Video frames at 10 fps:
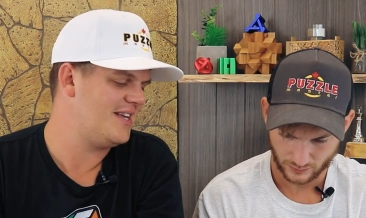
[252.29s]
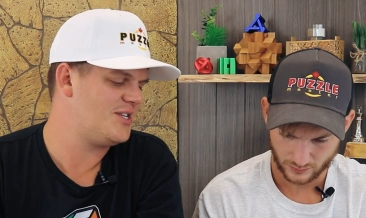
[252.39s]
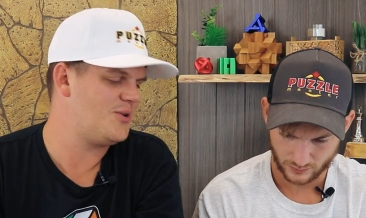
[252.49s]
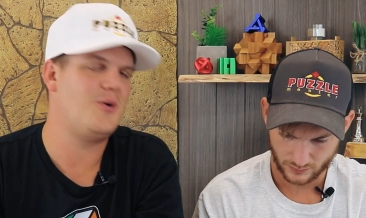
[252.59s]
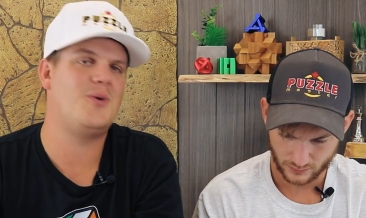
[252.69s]

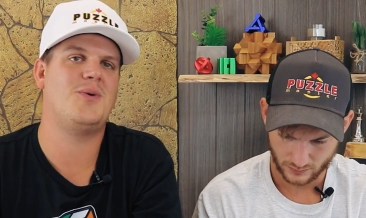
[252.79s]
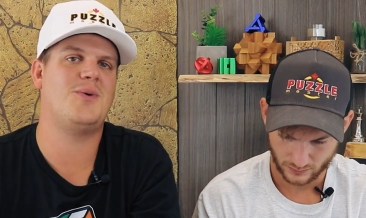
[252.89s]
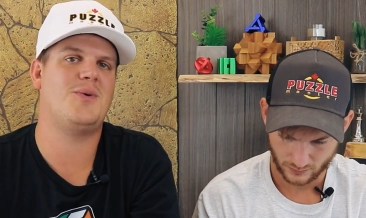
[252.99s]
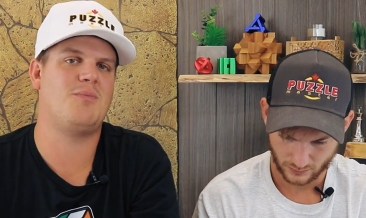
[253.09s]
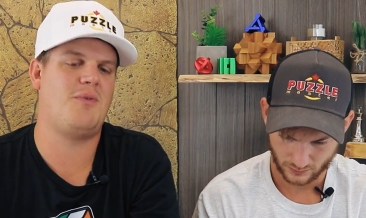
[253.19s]
Speaker 1: so
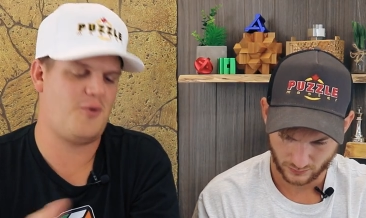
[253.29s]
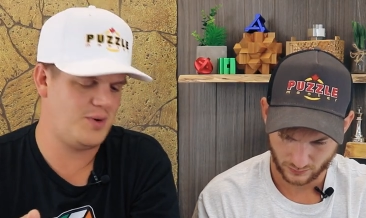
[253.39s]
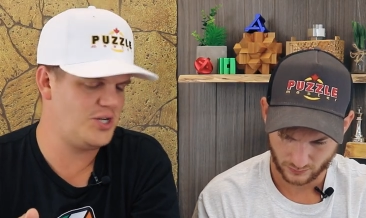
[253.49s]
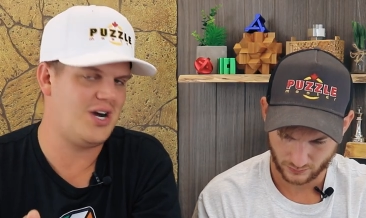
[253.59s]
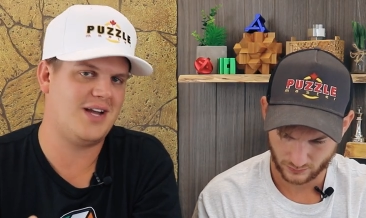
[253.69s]
before we
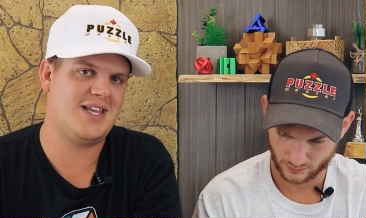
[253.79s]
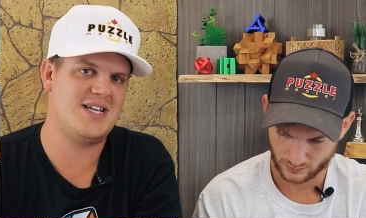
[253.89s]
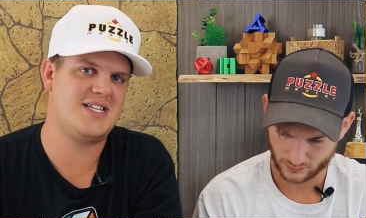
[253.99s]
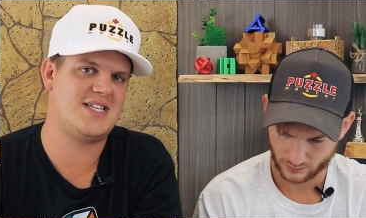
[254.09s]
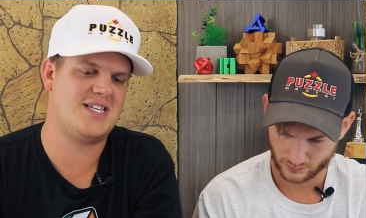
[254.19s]
shot
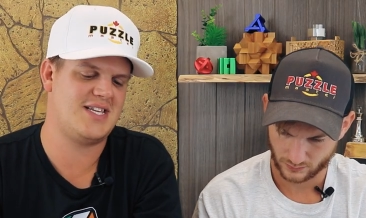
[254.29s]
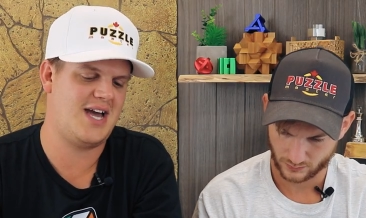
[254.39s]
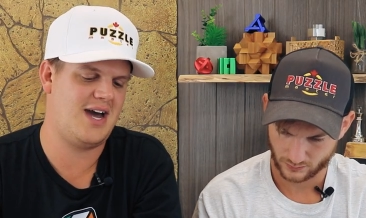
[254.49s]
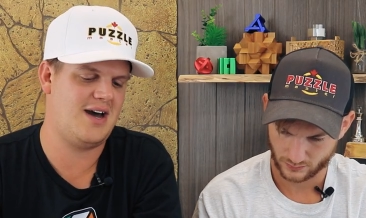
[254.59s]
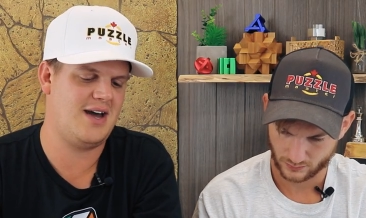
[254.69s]
this,
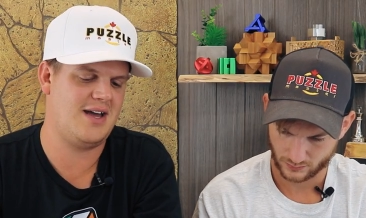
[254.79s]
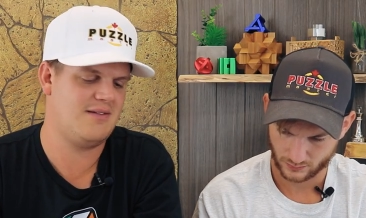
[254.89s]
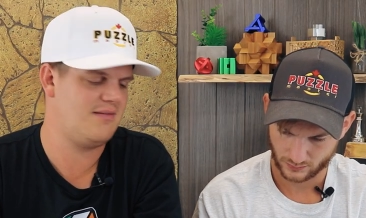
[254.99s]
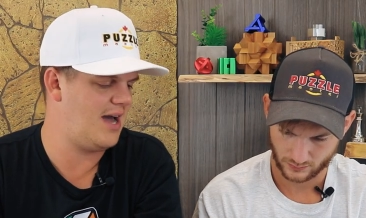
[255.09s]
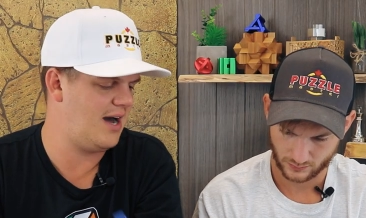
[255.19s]
uh,
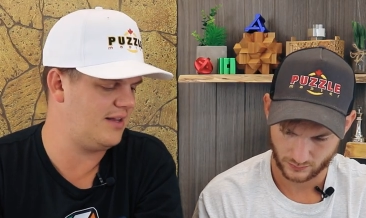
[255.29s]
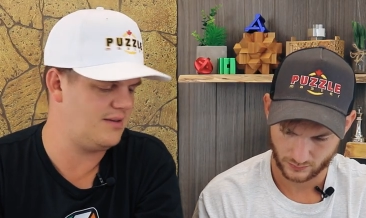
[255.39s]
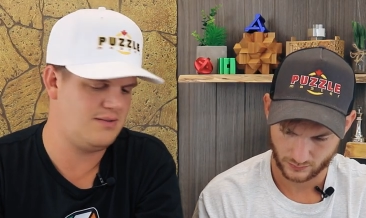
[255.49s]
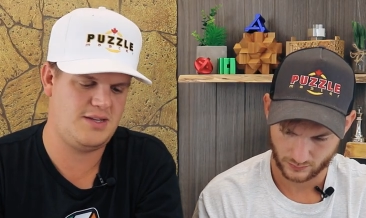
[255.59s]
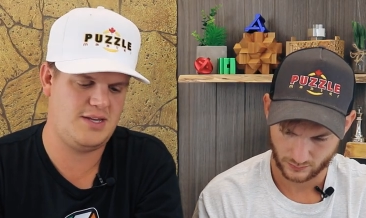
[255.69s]

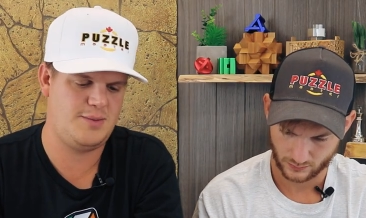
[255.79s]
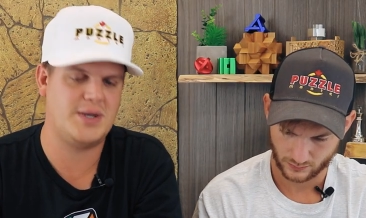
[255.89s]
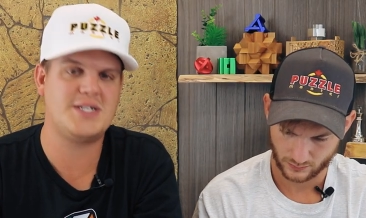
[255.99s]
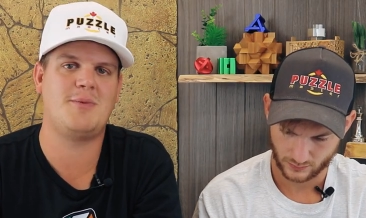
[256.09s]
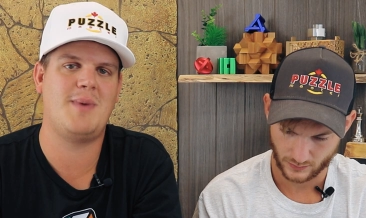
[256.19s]
Alan, the
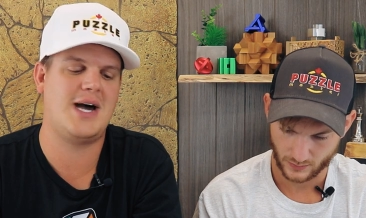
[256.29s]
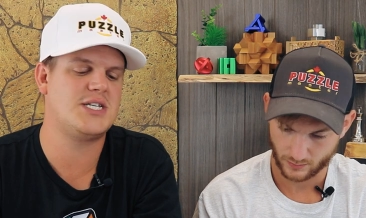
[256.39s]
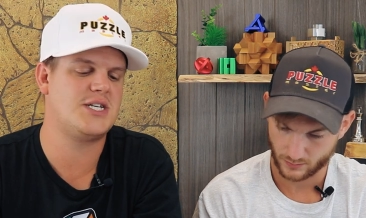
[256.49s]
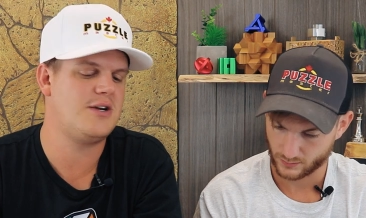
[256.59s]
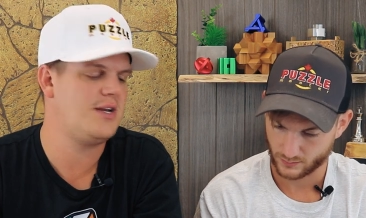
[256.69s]
puzzle
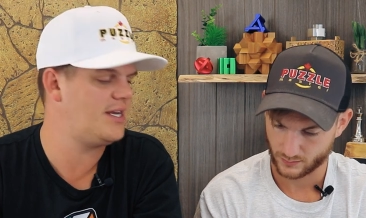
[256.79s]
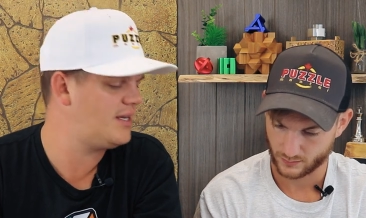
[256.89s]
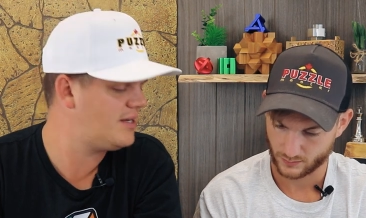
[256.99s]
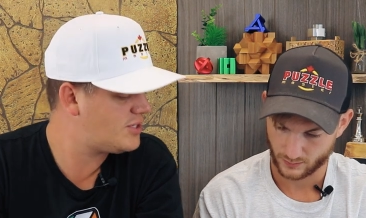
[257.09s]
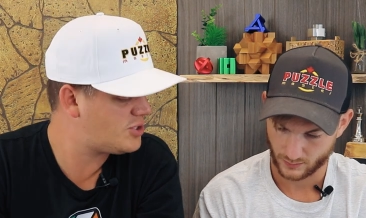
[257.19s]
master, he
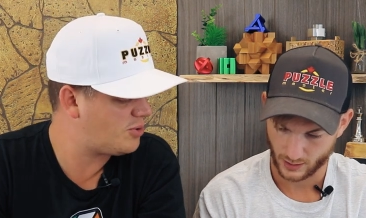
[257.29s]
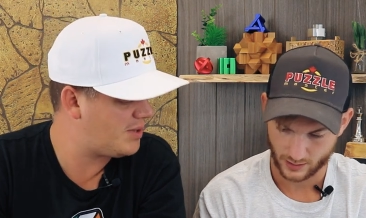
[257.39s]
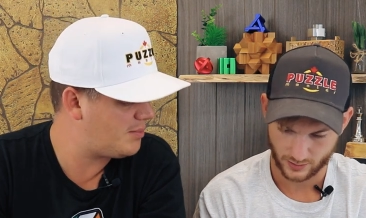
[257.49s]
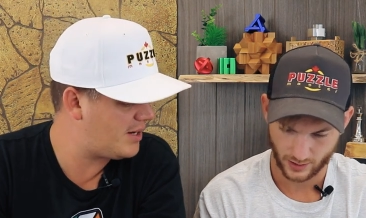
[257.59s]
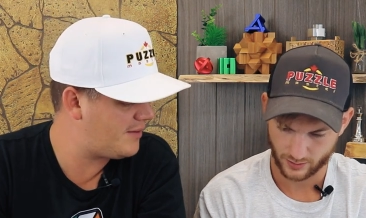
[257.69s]
showed it me a
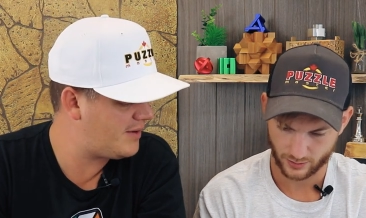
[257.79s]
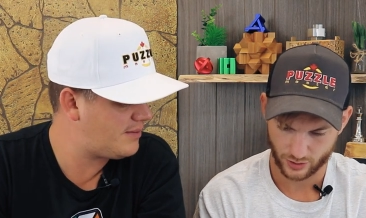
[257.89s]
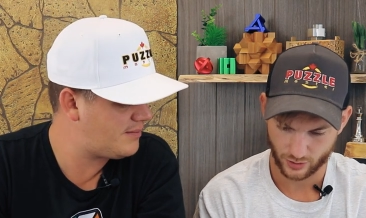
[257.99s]
bit of it. To